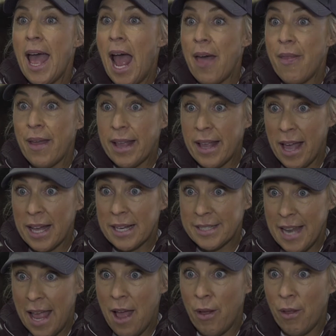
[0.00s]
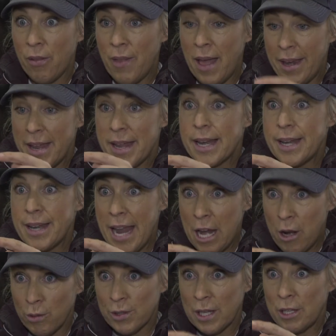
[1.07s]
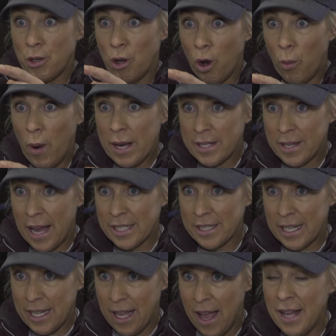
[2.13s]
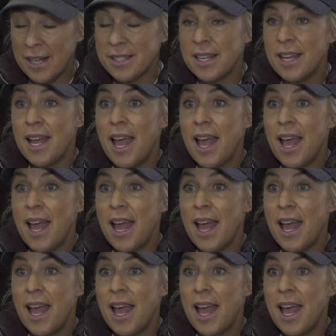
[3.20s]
and they cut down that needle so they know where to actually cut,